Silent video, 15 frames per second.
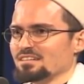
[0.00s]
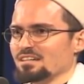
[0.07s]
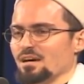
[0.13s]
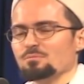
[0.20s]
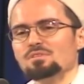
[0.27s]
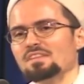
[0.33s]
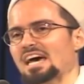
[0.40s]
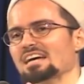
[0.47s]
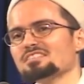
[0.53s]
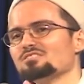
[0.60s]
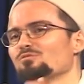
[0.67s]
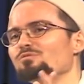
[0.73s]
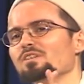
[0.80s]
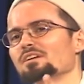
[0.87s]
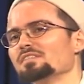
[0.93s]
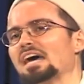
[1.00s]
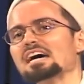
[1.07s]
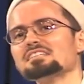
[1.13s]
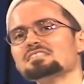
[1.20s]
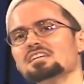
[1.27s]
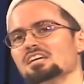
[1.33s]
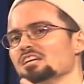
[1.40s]
I mean, that's,
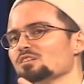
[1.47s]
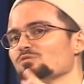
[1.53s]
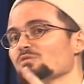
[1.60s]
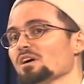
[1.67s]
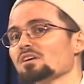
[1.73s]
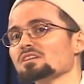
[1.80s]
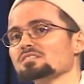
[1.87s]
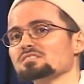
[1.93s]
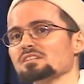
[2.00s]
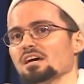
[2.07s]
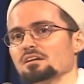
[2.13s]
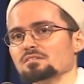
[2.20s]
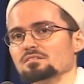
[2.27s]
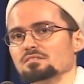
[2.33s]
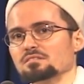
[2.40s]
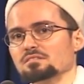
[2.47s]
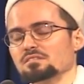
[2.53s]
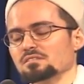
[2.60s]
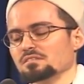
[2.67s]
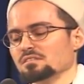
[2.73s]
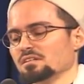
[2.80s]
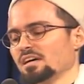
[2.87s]
that's getting very subtle.
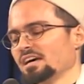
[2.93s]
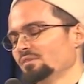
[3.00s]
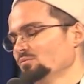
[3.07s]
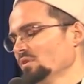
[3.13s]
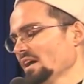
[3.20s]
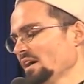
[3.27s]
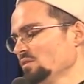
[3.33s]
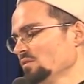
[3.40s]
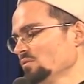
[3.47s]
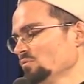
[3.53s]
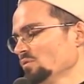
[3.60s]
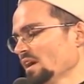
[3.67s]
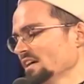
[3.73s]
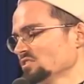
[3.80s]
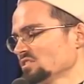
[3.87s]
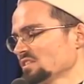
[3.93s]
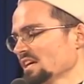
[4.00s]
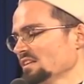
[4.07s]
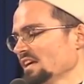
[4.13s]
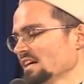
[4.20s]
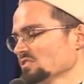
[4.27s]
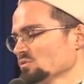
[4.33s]
And when I, when I
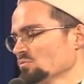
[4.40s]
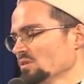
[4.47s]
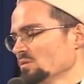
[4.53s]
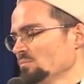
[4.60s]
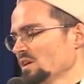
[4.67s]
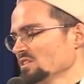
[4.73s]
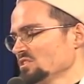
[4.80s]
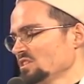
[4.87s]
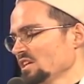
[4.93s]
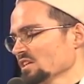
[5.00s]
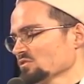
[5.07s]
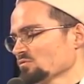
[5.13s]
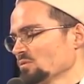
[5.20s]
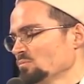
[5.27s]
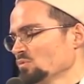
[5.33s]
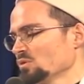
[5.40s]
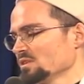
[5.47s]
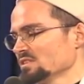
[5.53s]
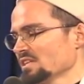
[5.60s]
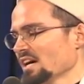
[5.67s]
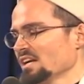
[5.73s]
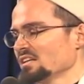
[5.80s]
said that to one of my sheikhs from
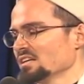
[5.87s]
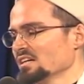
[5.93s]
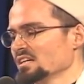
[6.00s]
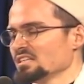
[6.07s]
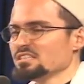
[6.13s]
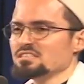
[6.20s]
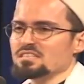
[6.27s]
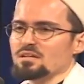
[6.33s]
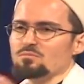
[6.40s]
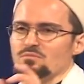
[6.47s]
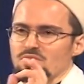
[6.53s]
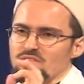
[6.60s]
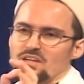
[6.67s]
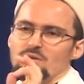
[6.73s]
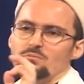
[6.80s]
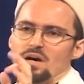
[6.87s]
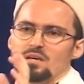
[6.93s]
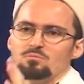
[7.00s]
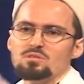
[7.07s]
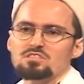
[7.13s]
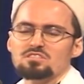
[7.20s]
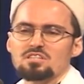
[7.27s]
Mauritania, he said there
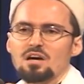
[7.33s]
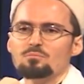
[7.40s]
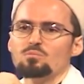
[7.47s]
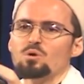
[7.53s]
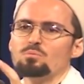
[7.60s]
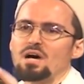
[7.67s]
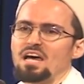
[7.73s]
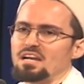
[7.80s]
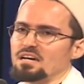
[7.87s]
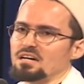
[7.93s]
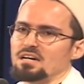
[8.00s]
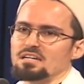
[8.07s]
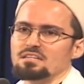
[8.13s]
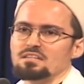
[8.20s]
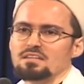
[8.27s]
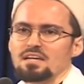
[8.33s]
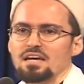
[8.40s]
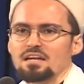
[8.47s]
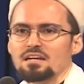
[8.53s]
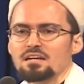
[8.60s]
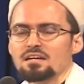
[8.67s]
might be some mubalagha in that.